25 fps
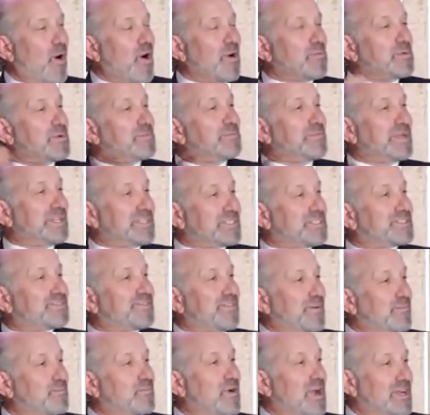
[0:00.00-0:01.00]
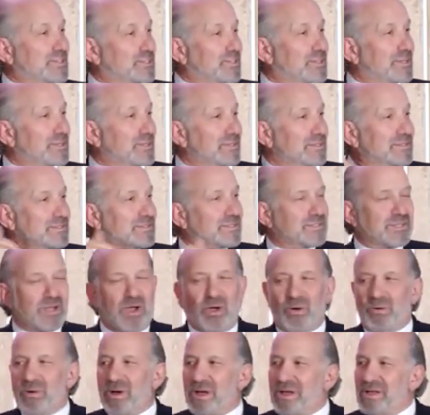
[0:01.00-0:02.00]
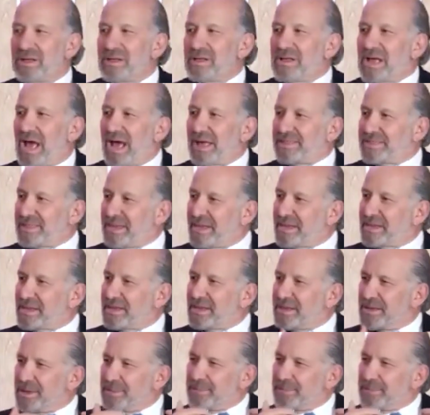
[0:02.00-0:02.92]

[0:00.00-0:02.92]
armaments from Russia. So I think